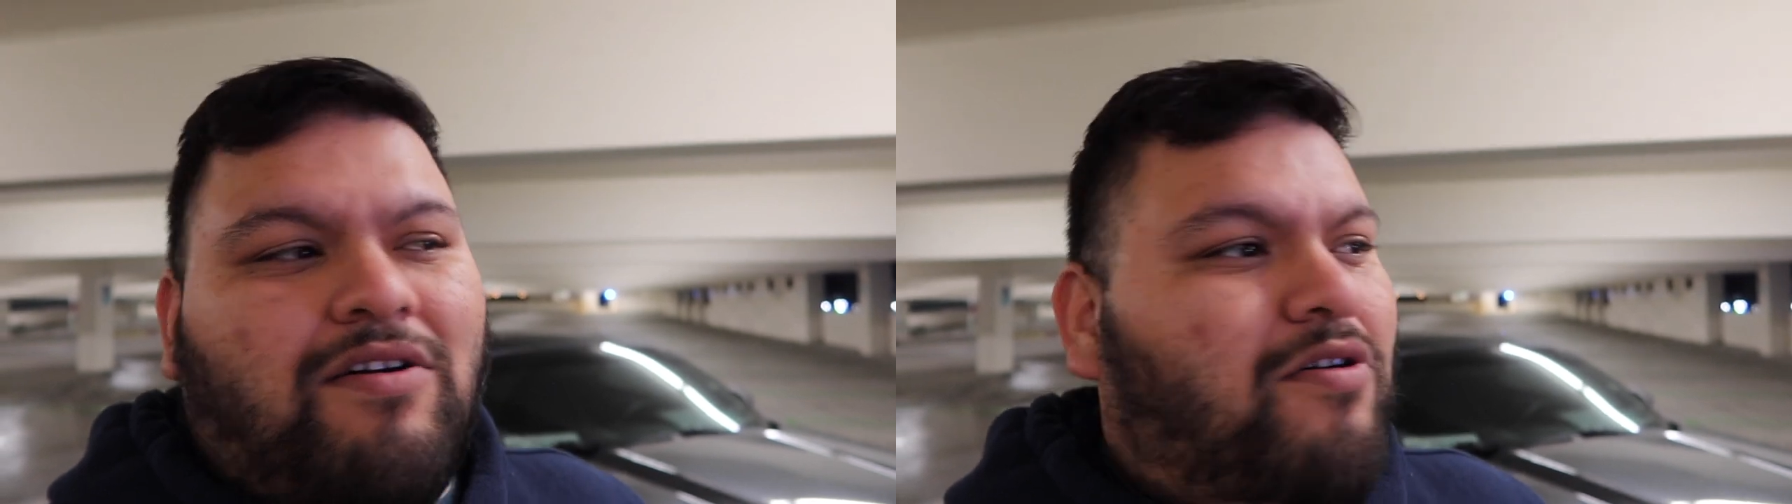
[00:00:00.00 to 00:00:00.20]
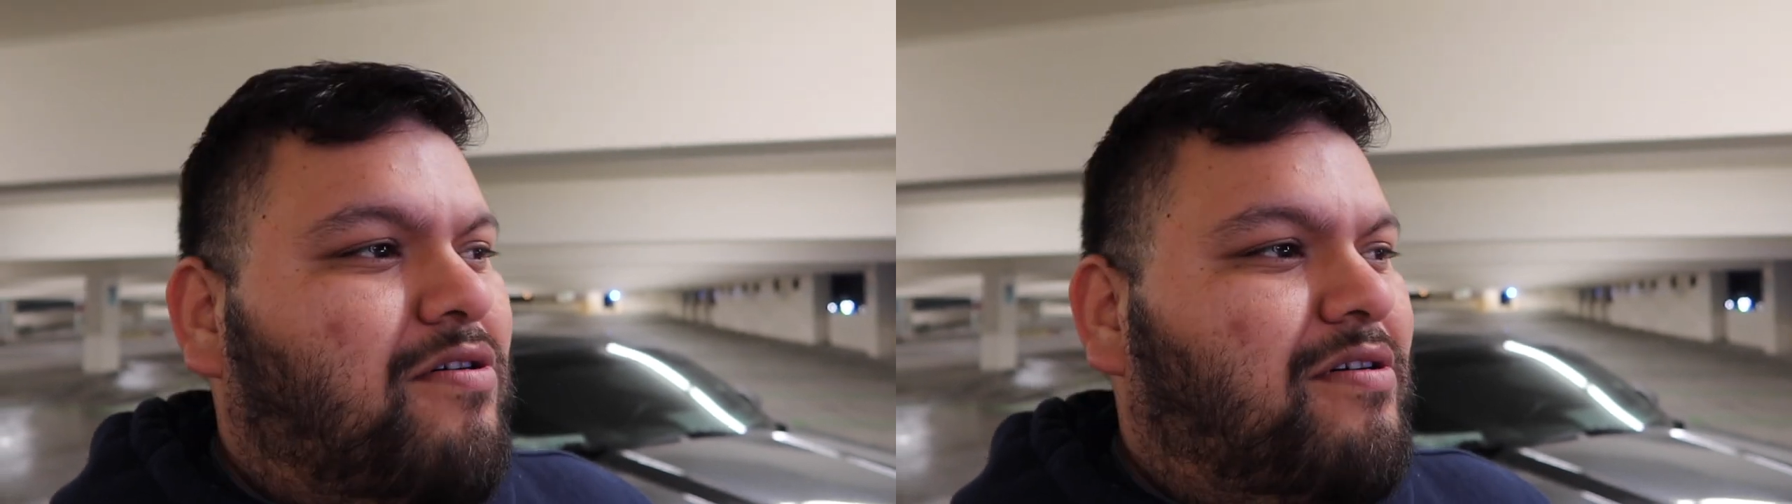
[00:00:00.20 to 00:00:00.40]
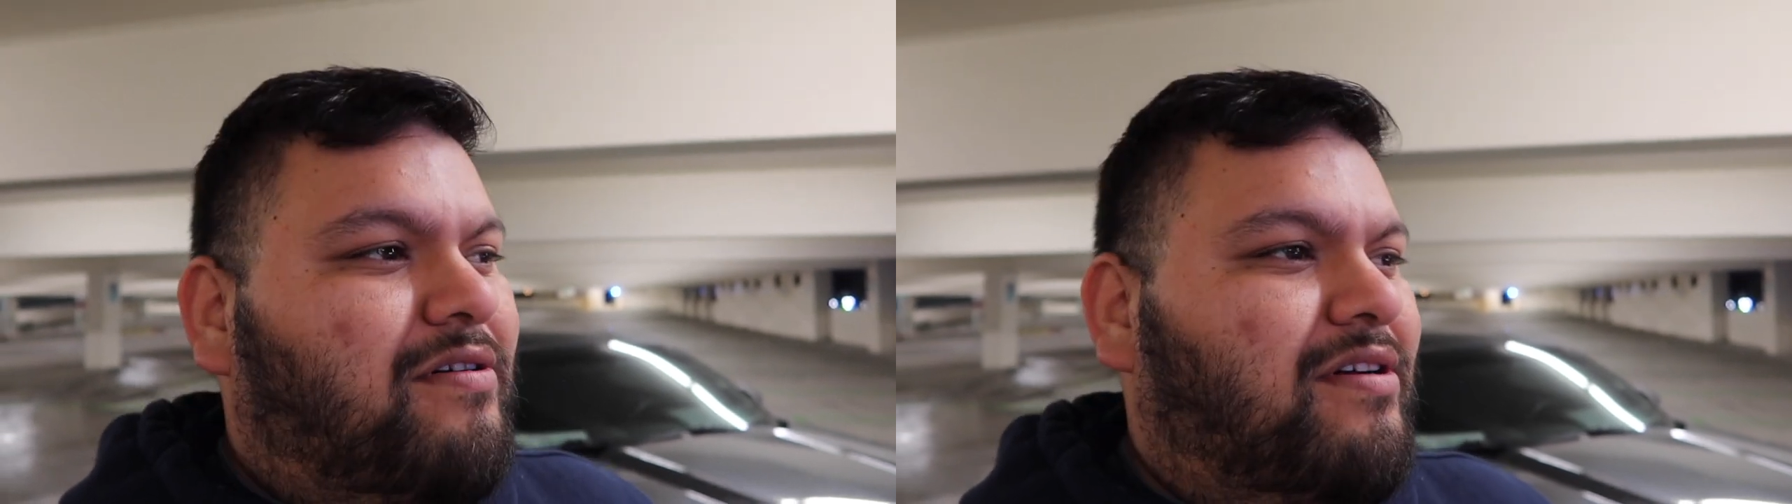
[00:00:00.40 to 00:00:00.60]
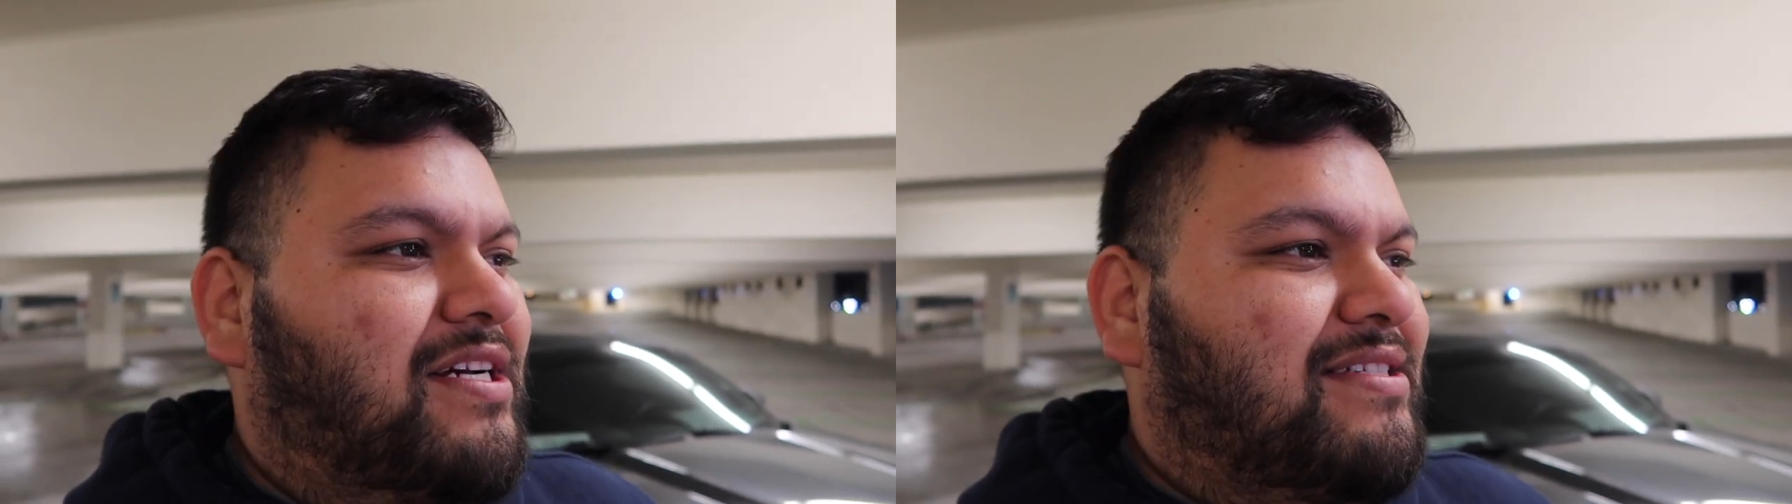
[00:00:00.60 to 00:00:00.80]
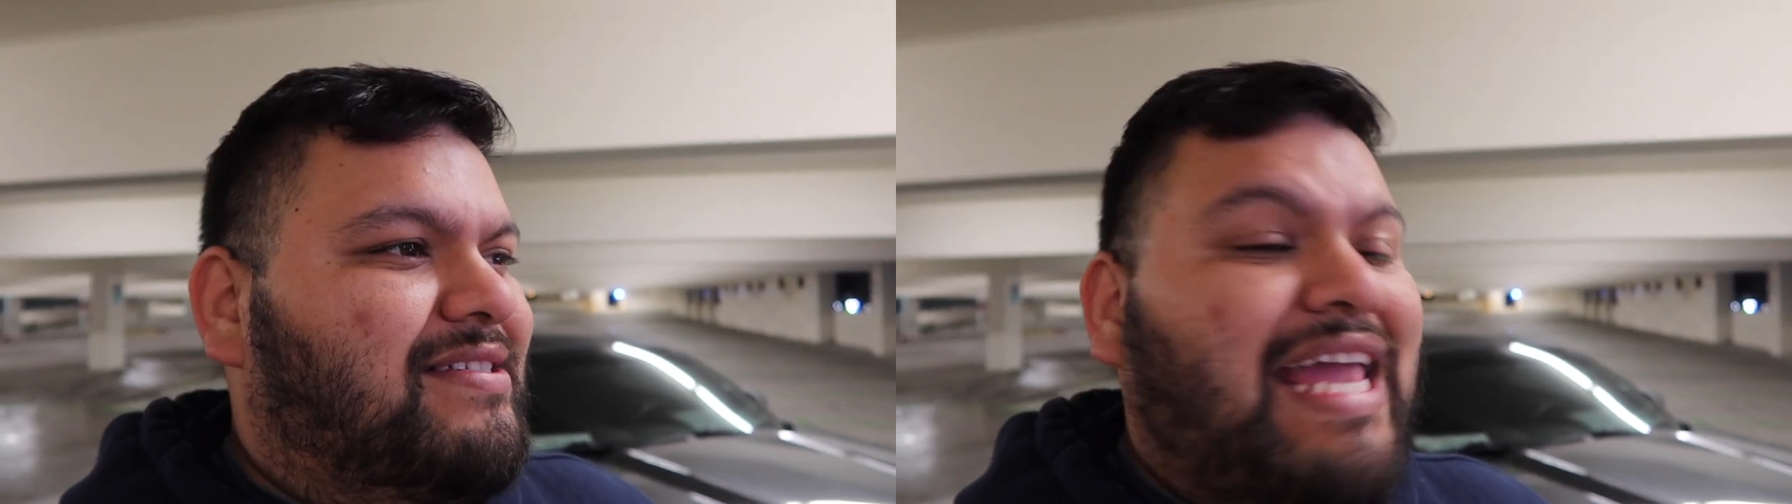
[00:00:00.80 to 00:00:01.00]
or
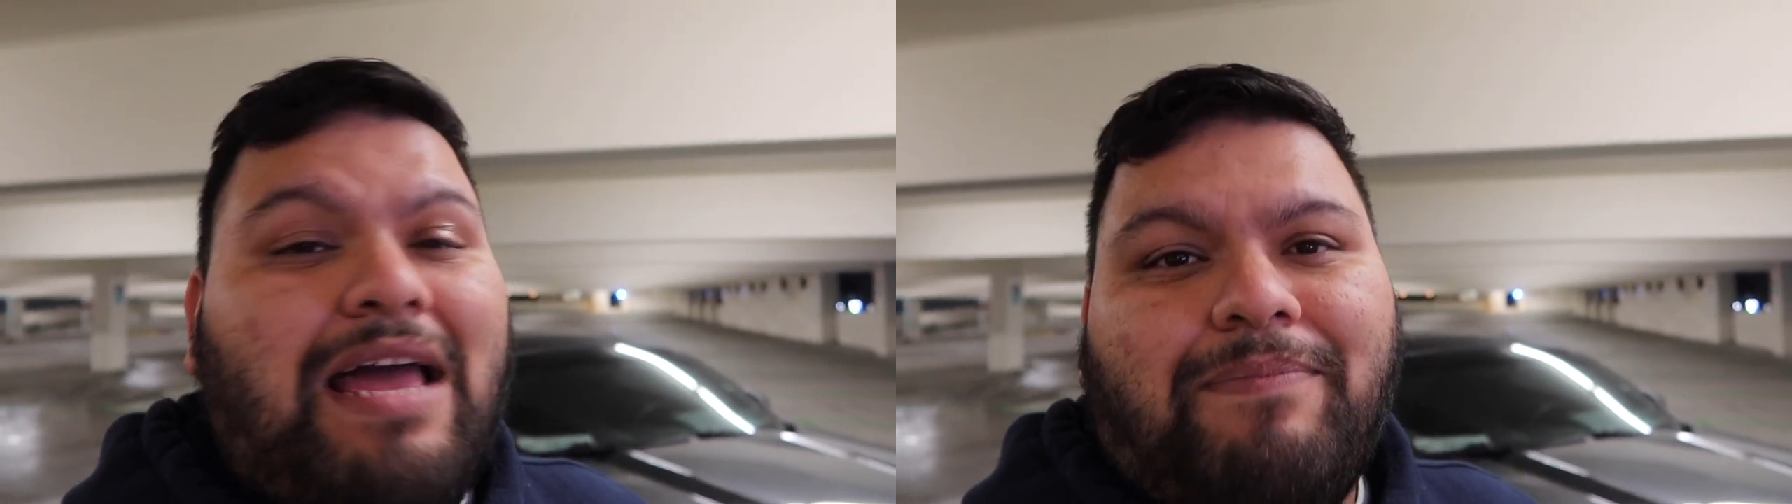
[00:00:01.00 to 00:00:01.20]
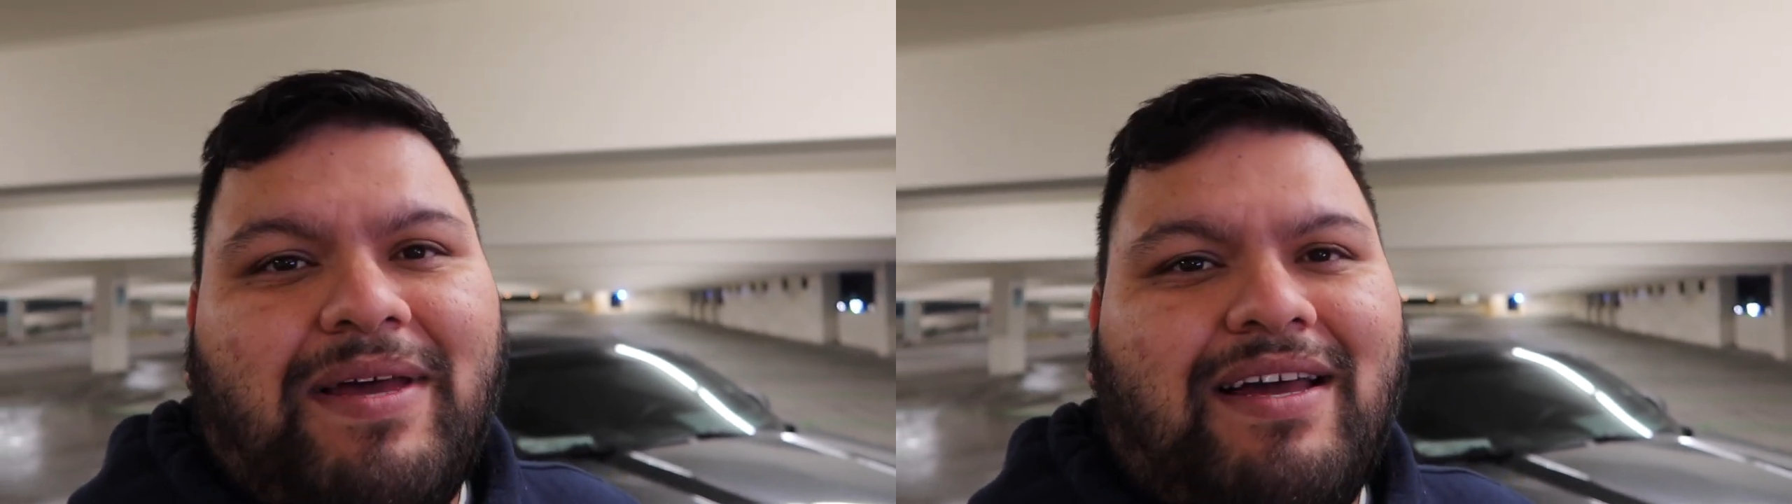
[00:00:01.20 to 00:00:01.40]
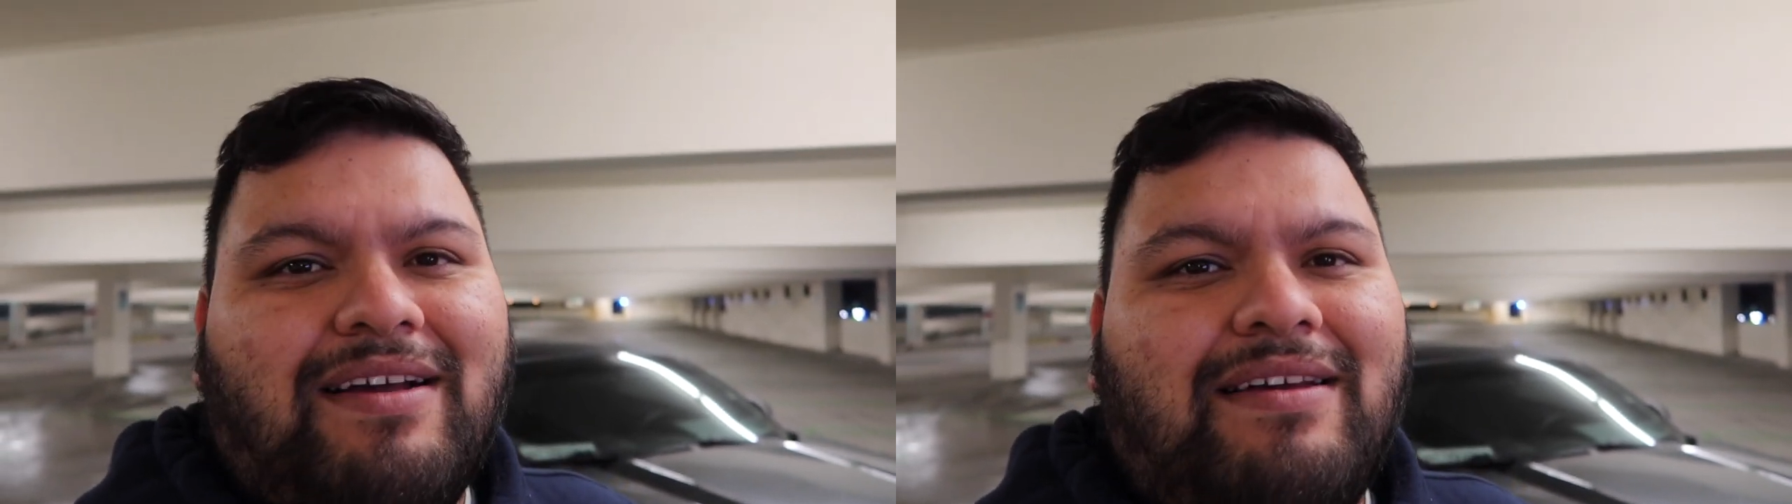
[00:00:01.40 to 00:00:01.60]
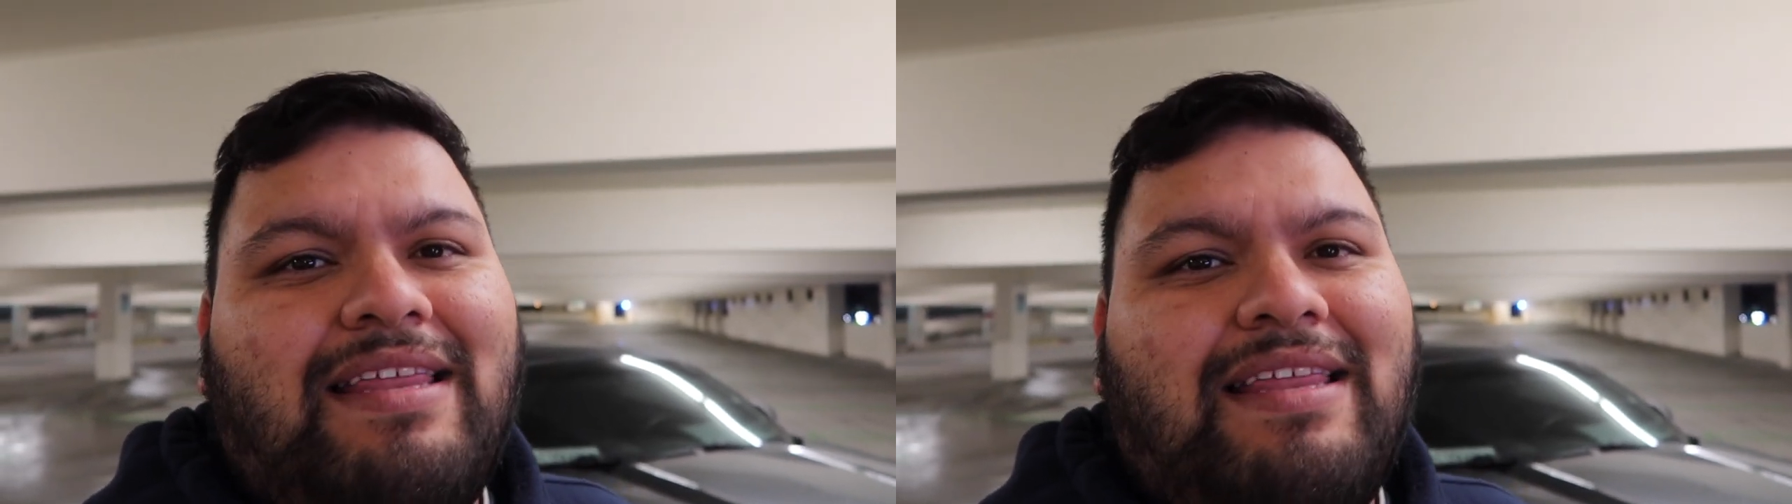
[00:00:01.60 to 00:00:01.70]
uh, Scat Pack,